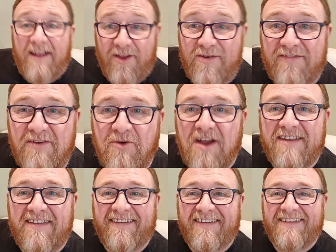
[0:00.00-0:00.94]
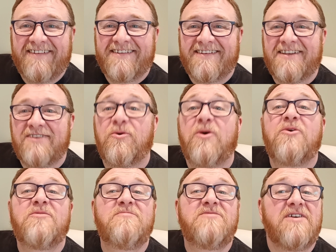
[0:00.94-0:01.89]
Hello everyone, and
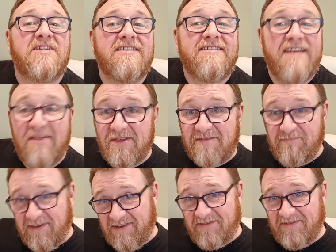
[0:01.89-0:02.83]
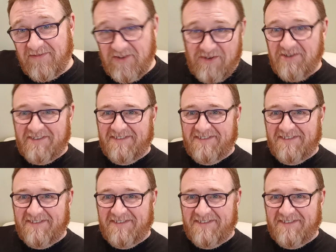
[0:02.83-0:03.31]
welcome to another beer review.